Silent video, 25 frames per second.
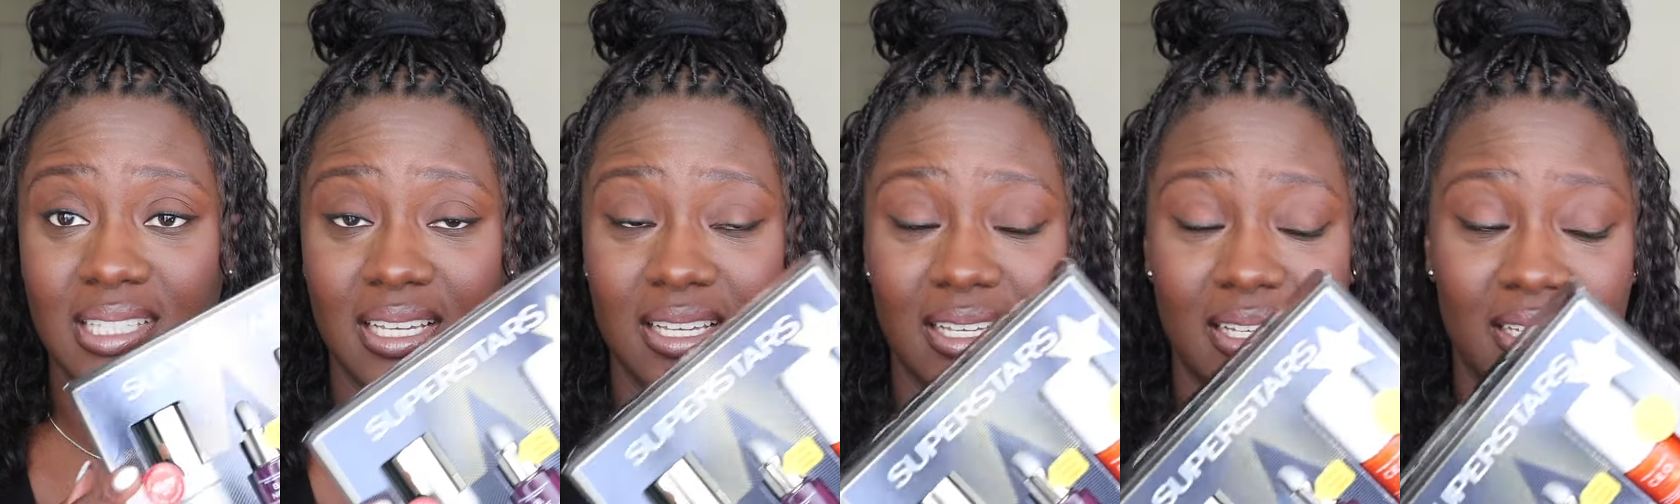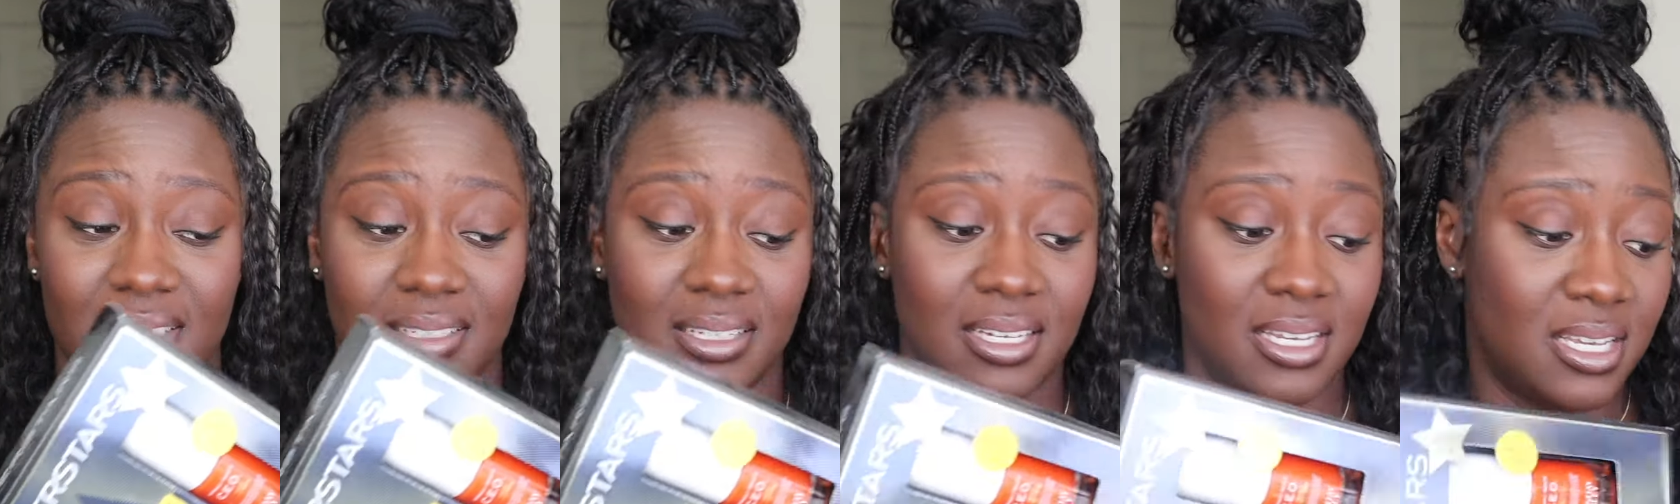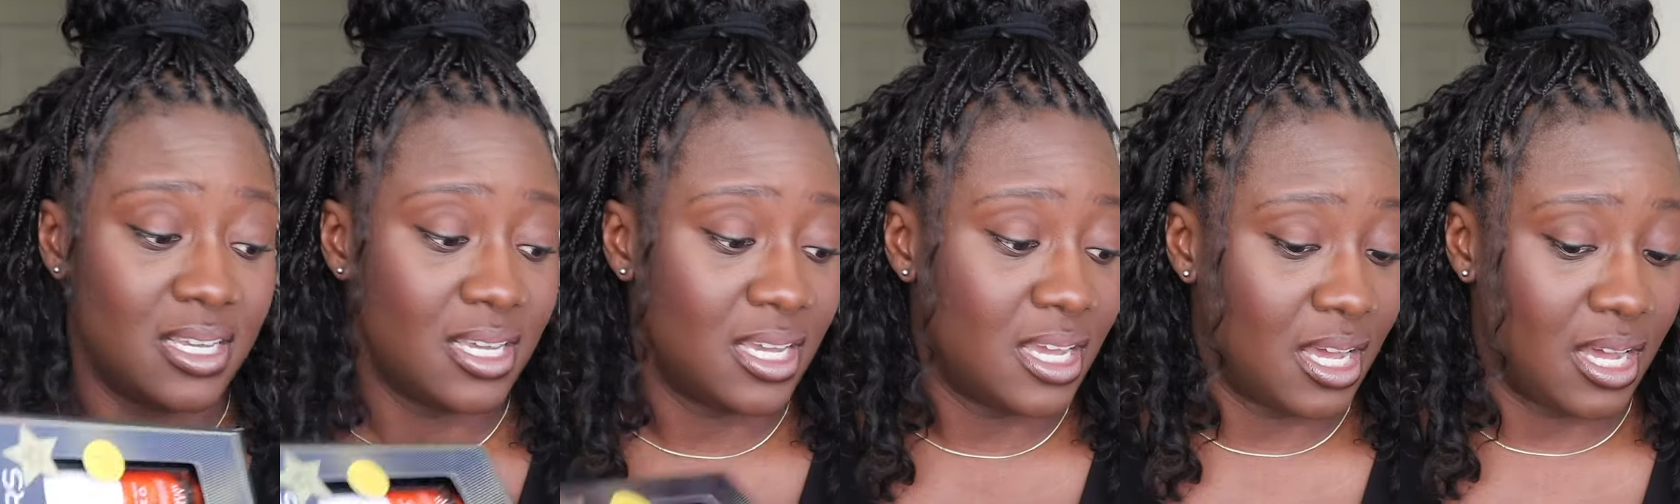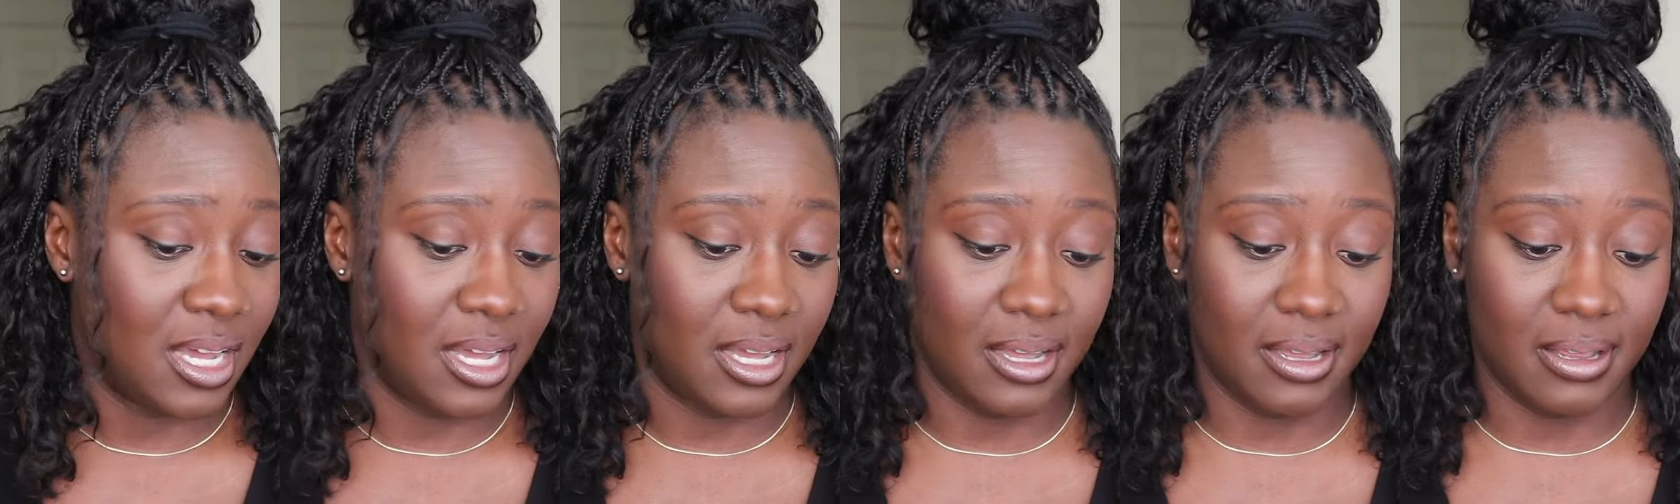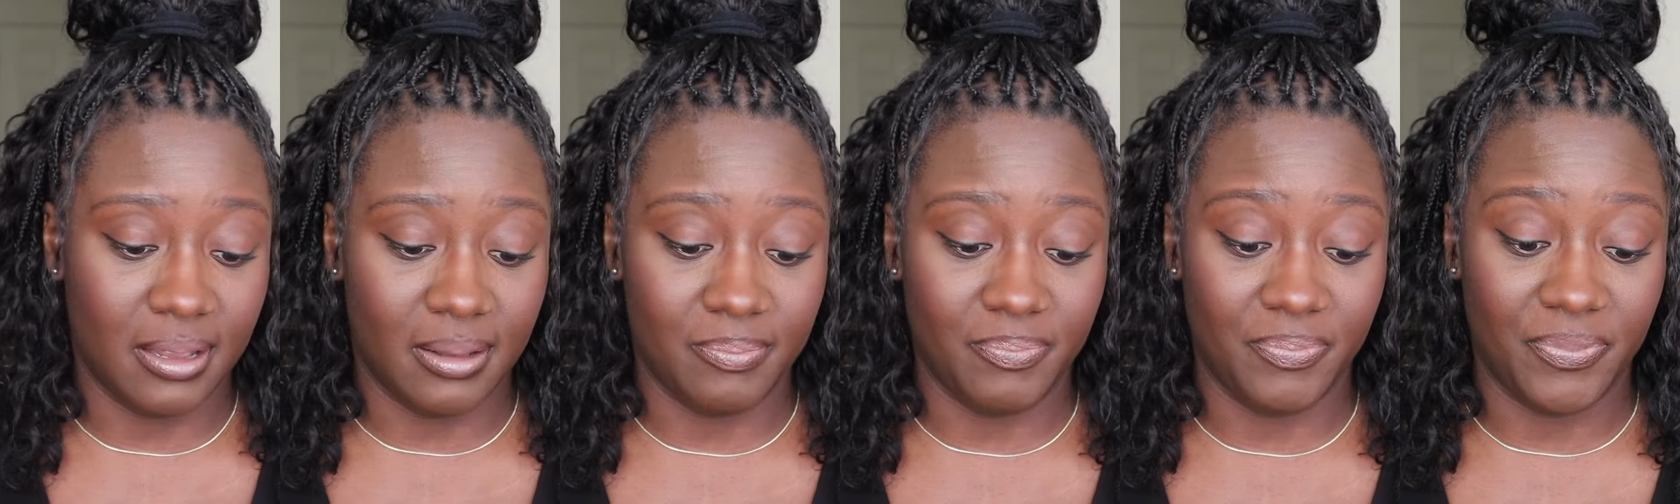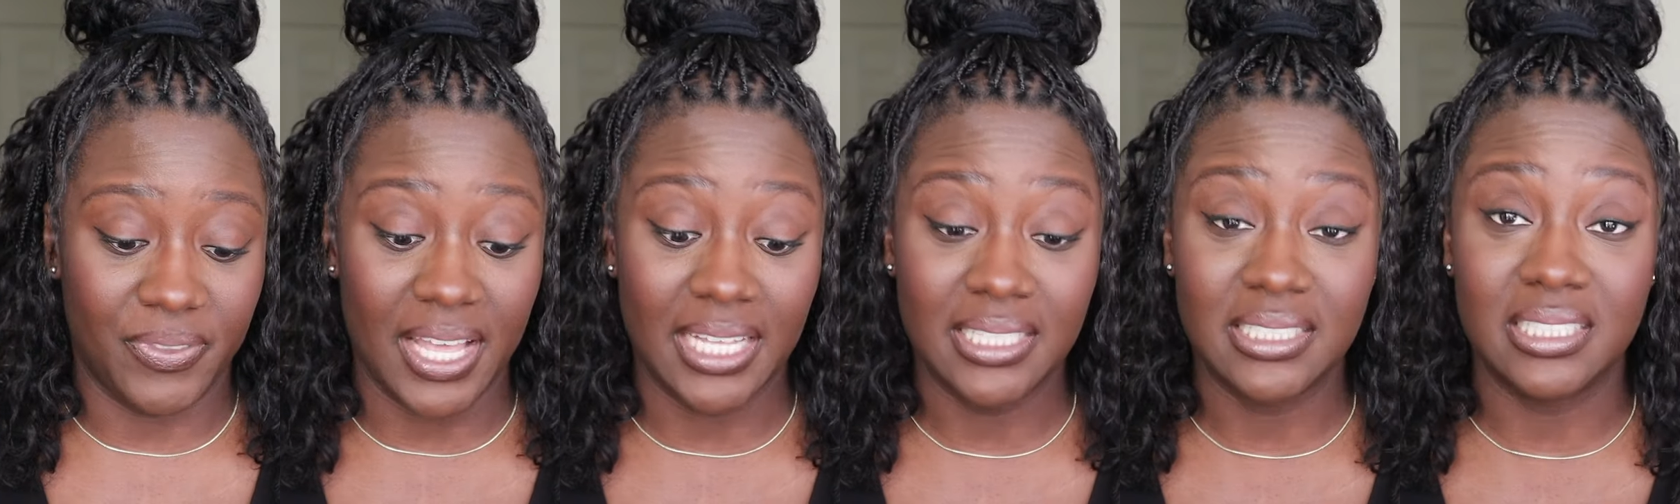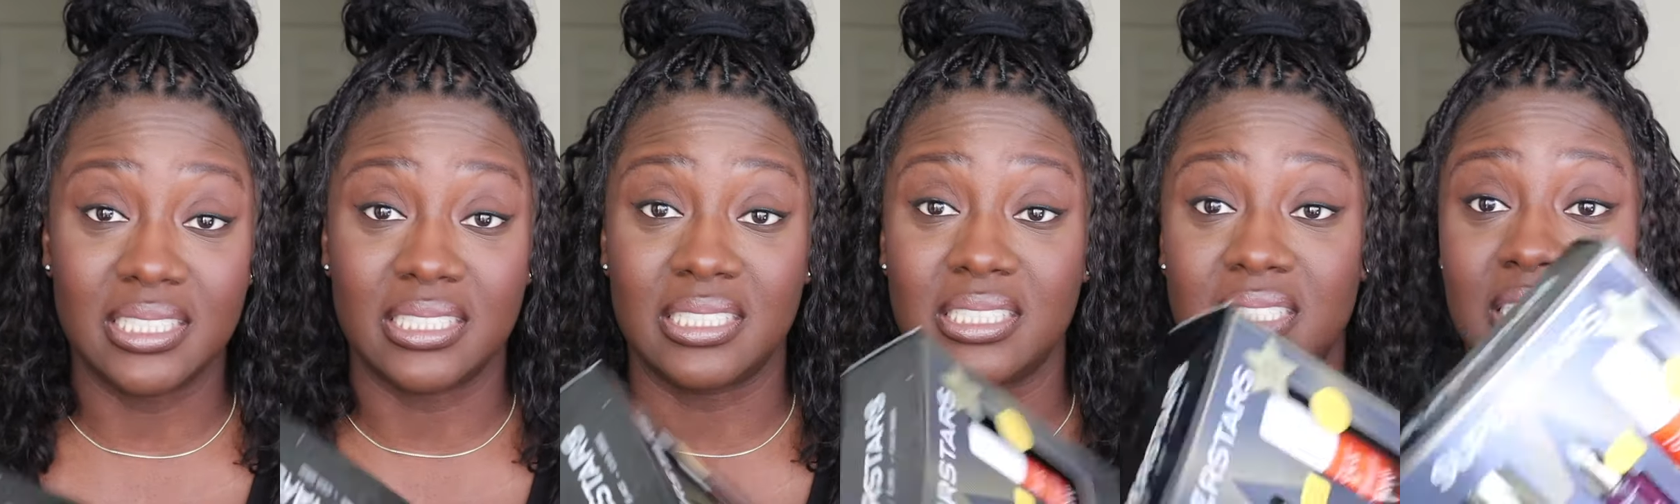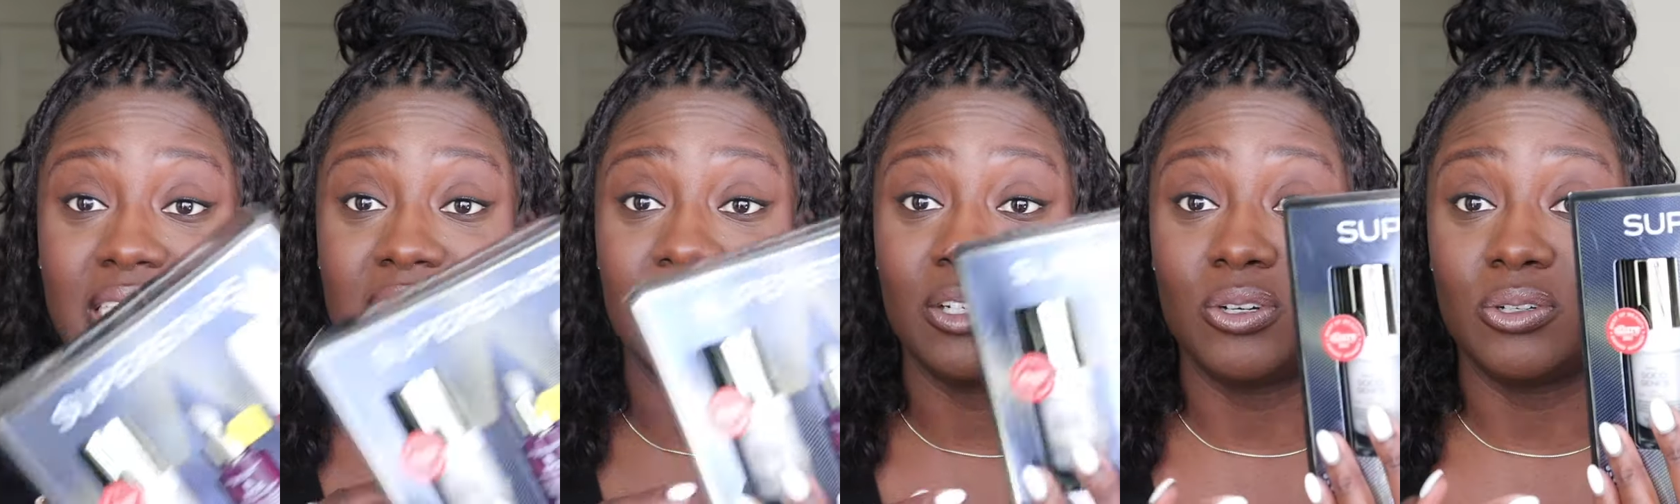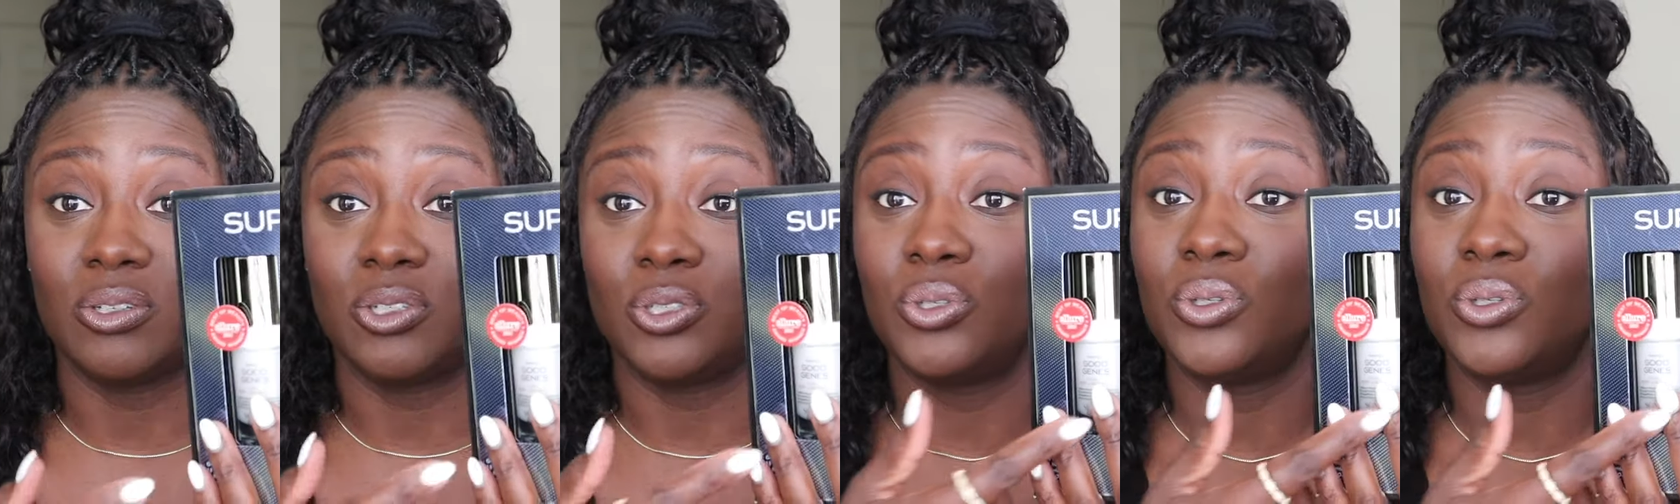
and um, that's a steal.